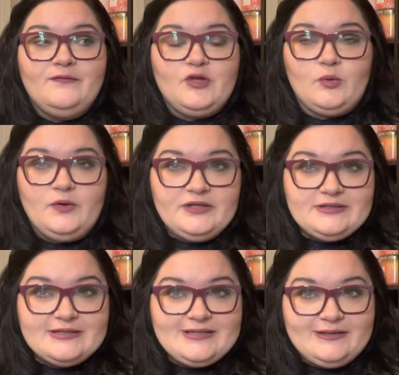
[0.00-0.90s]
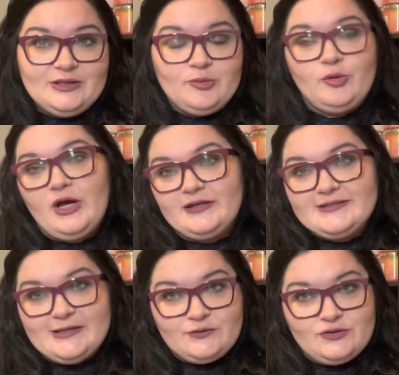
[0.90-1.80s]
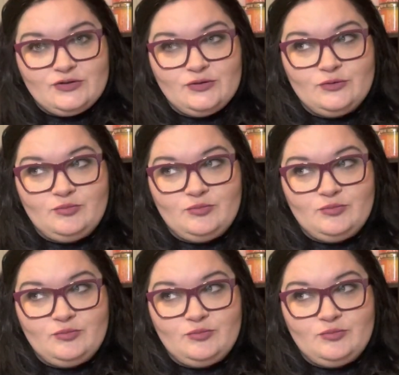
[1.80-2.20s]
they're willing to send their products out to